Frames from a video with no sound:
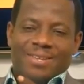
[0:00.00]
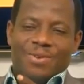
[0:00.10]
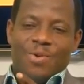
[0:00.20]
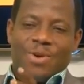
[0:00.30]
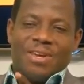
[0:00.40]

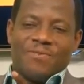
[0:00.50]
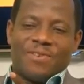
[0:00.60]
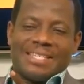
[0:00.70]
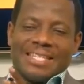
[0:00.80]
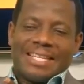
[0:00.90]
looking
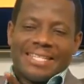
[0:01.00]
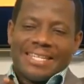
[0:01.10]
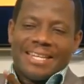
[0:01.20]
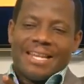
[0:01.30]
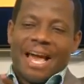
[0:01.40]
for
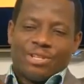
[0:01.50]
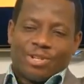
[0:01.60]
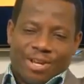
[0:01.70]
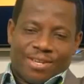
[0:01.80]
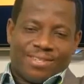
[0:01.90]
certain
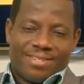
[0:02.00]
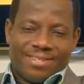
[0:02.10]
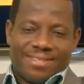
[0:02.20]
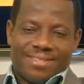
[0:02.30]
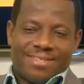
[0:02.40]
largesse.
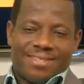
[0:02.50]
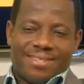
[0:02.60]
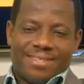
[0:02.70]
Mm-hmm.